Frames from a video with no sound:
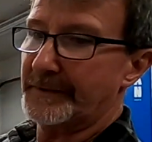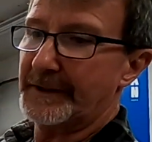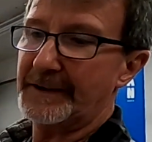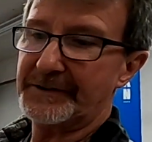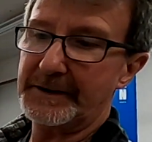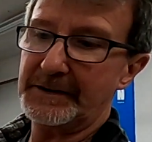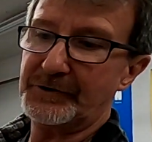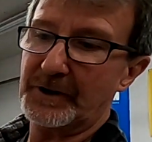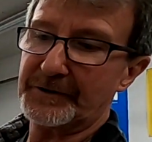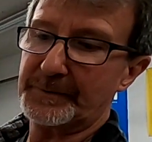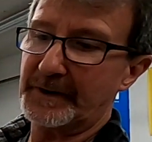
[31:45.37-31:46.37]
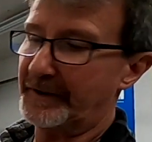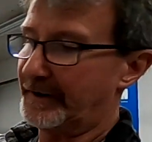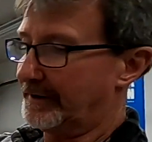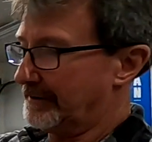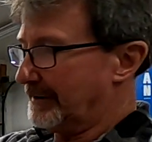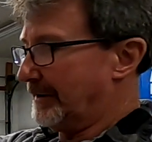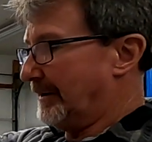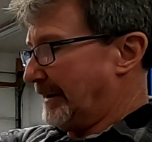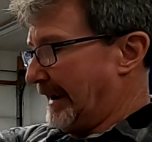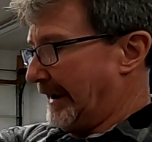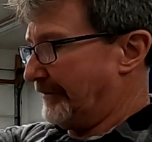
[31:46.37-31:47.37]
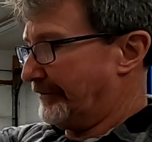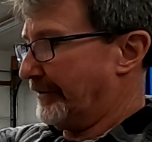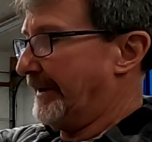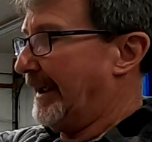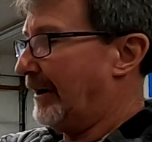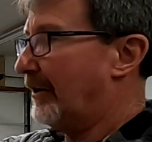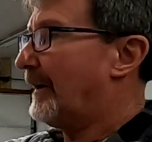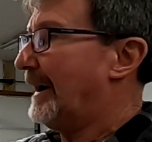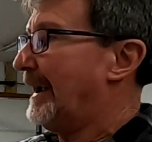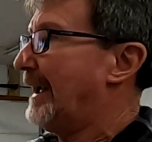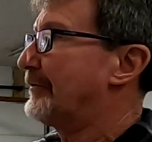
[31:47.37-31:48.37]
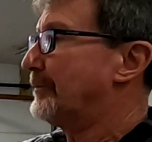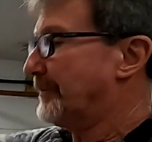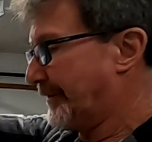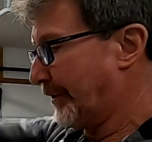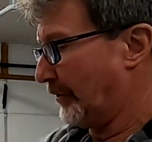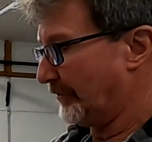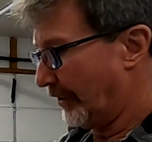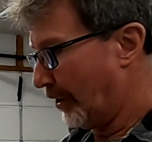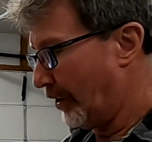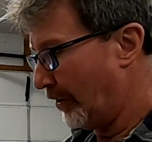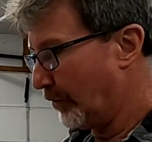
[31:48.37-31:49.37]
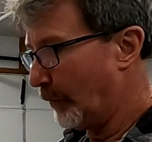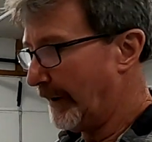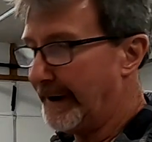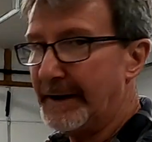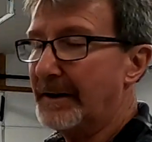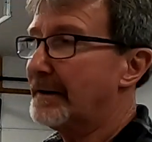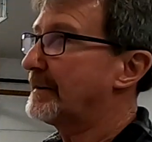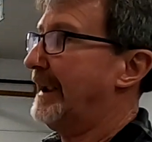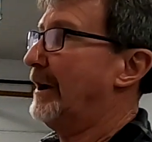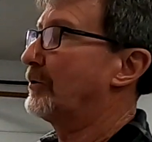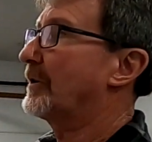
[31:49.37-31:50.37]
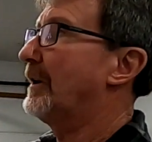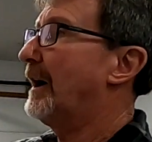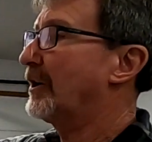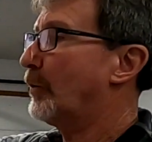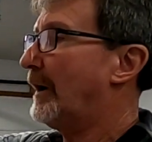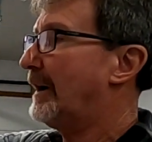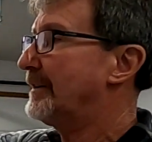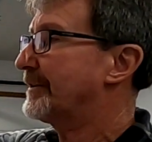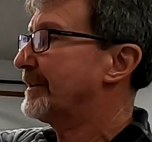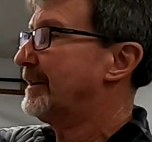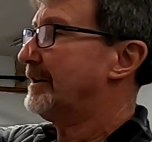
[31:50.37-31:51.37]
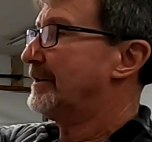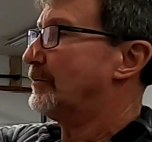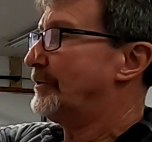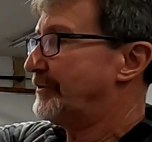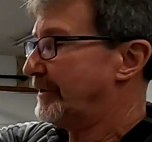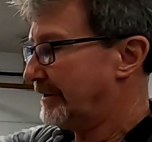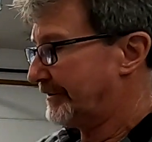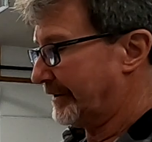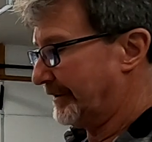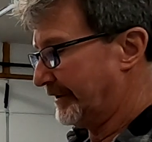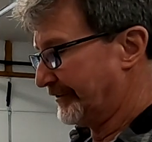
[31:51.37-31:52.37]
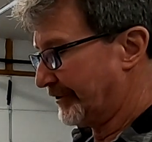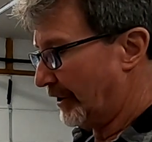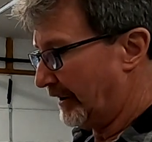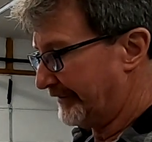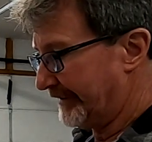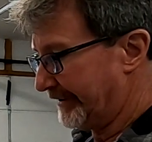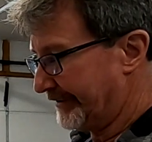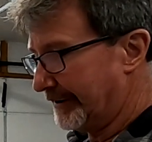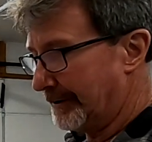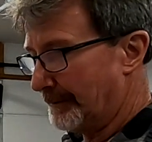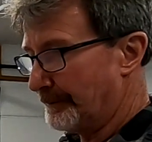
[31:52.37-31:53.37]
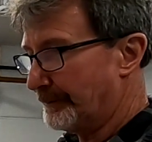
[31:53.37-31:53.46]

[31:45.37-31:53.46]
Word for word: That's the adjustment there. And for now, I have them turned all the way counterclockwise which is the softest